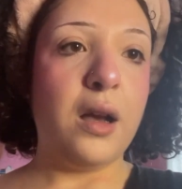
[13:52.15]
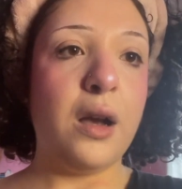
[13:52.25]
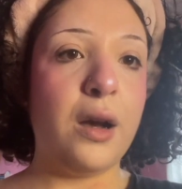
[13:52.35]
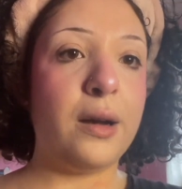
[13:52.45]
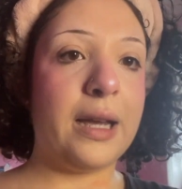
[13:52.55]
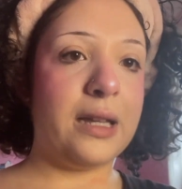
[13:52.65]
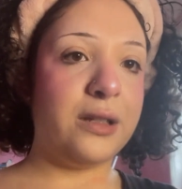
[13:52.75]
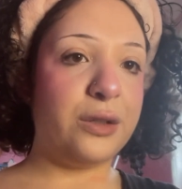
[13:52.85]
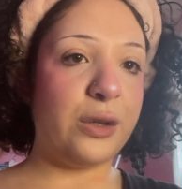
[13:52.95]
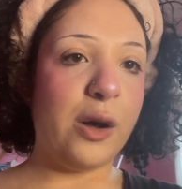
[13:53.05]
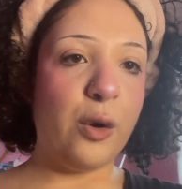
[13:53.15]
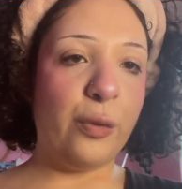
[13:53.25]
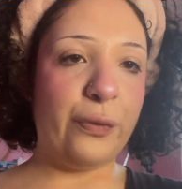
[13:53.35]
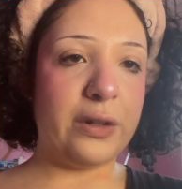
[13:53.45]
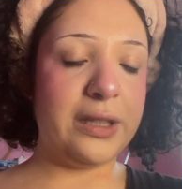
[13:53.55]
Okay, so
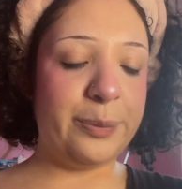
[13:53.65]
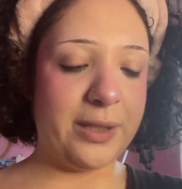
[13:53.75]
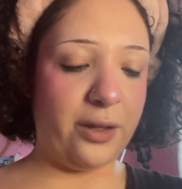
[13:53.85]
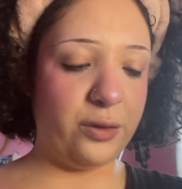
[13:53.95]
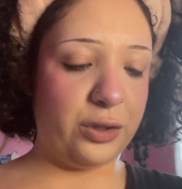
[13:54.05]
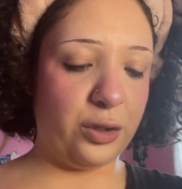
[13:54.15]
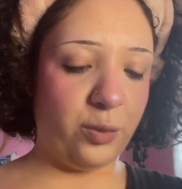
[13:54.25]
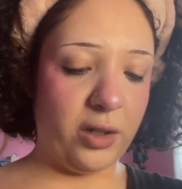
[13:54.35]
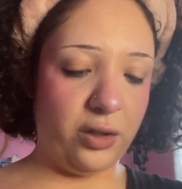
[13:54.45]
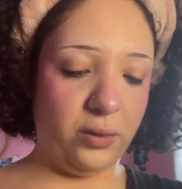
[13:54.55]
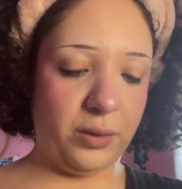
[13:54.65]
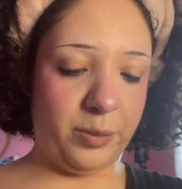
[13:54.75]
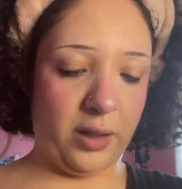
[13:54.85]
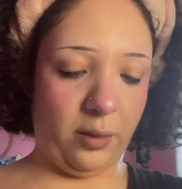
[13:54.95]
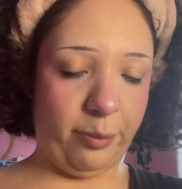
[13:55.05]
for lipstick, do you want to do
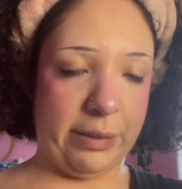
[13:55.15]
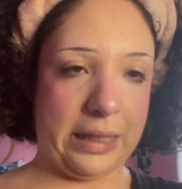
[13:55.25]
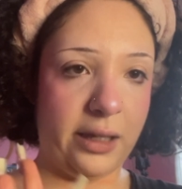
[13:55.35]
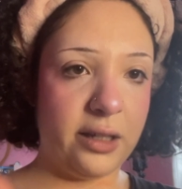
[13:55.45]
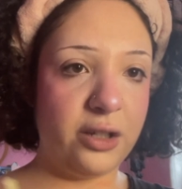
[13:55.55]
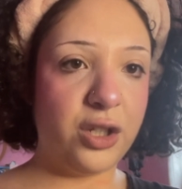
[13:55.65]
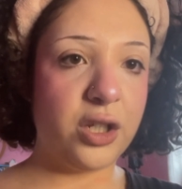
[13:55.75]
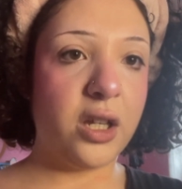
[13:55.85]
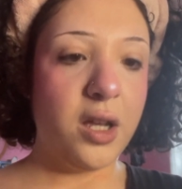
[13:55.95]
something pinkish?